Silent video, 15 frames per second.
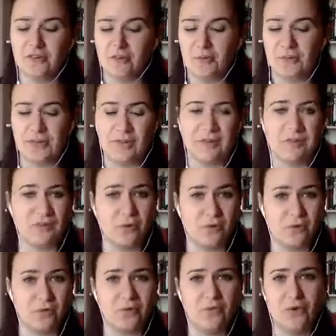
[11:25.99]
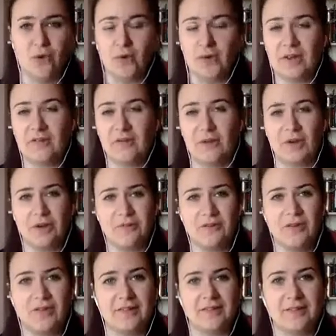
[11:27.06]
So whether that's school, college or
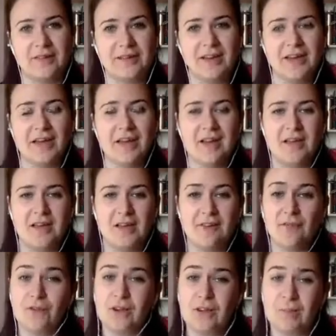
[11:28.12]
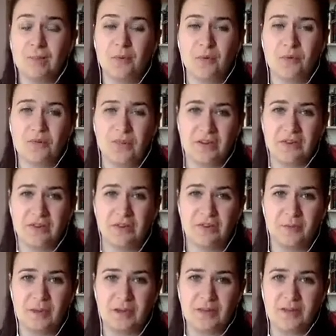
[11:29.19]
university, it's really important that you do
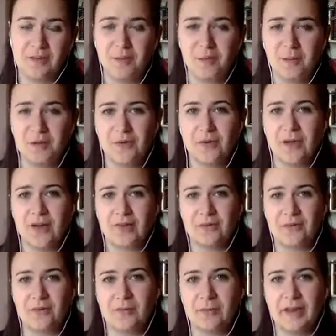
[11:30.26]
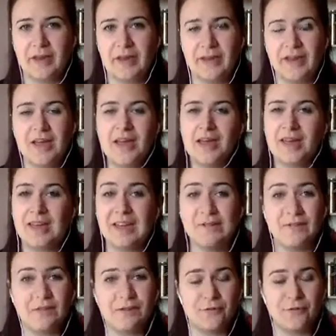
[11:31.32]
speak to them about your Axial SpA,
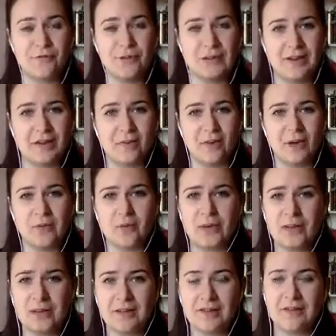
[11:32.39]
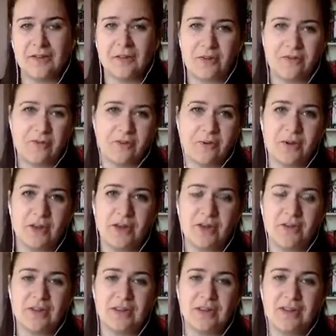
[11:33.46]
even if you're feeling quite well and you don't feel like you
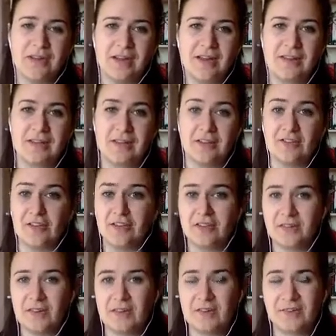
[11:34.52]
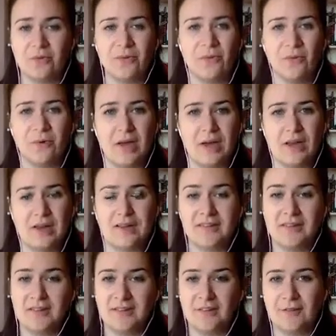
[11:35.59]
need anything adjusted or any
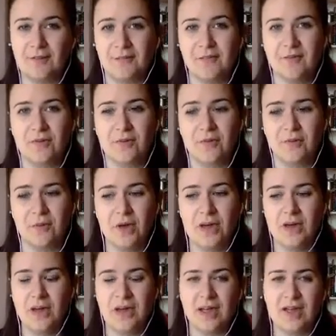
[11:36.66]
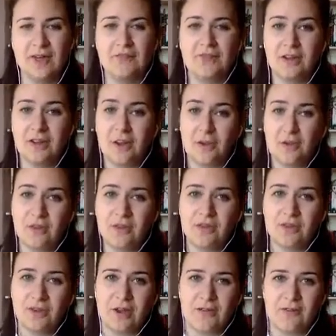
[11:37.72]
assistance from the school. If they know that
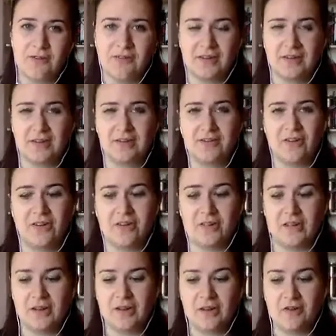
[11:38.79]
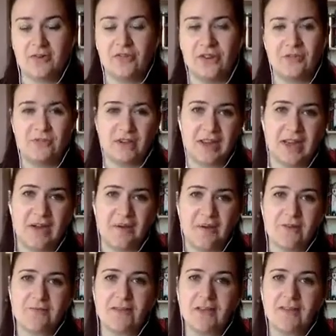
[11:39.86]
you have this condition and they know generally how it
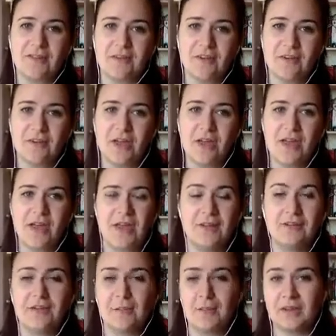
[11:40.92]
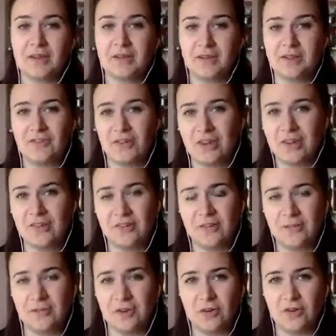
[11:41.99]
affects you, if something did change in the
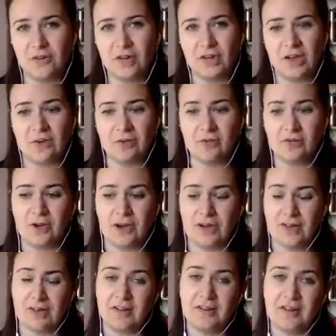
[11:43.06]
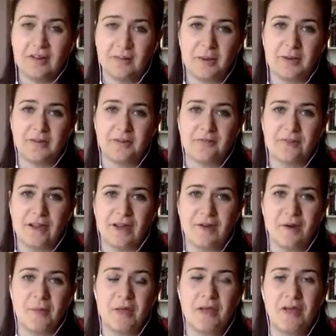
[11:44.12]
future or if you had an unexpected
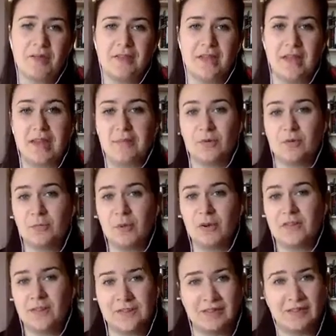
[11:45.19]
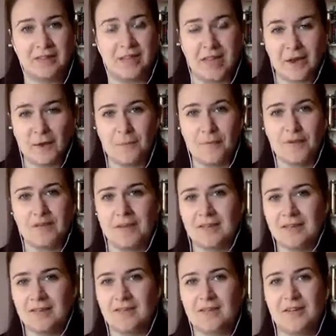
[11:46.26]
flare-up, they're able to put in the help and the
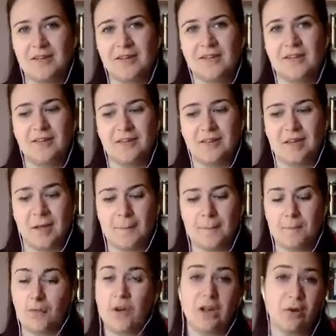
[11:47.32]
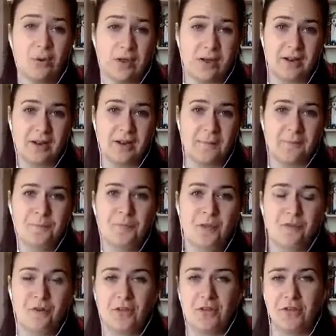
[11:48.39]
assistance really quickly
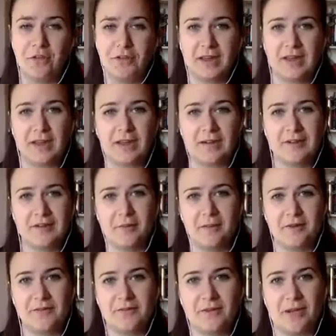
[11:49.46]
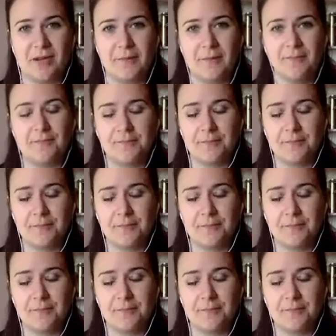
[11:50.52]
rather than taking a little bit of time.